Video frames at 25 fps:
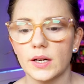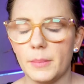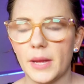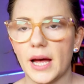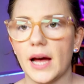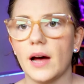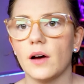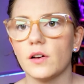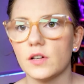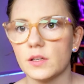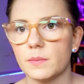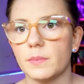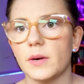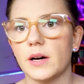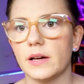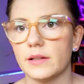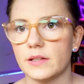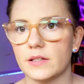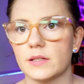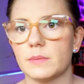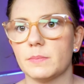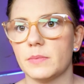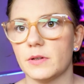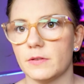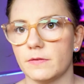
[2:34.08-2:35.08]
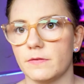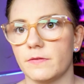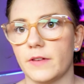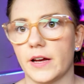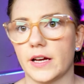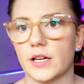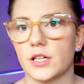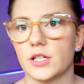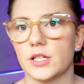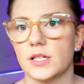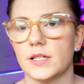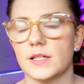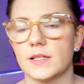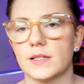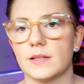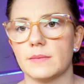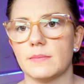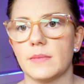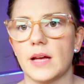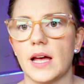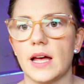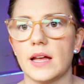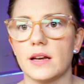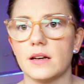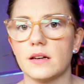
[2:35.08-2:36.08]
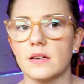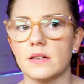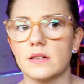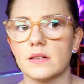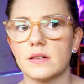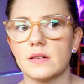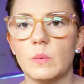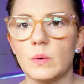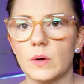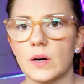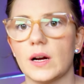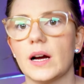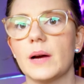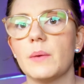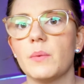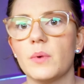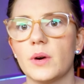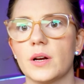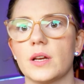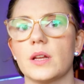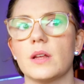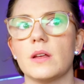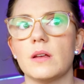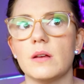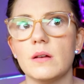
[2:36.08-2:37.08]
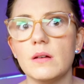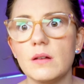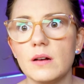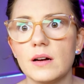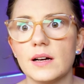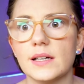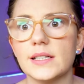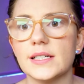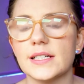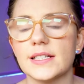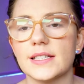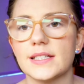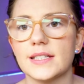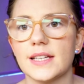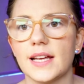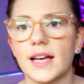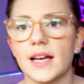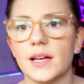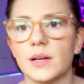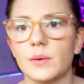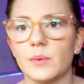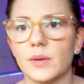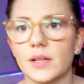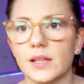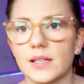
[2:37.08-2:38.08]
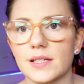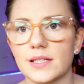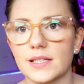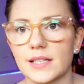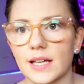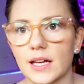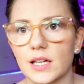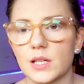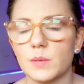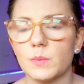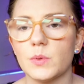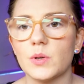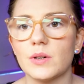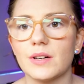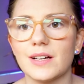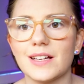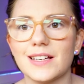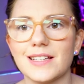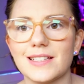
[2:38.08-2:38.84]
bound by this perfectionism. And what I want you to understand with the sketchbook